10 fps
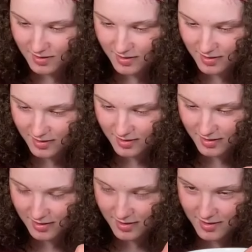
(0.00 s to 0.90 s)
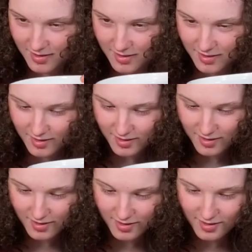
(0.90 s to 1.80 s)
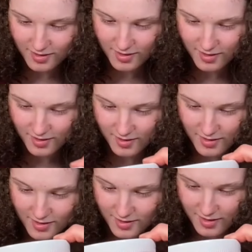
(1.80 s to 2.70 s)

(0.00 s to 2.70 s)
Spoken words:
[no speech]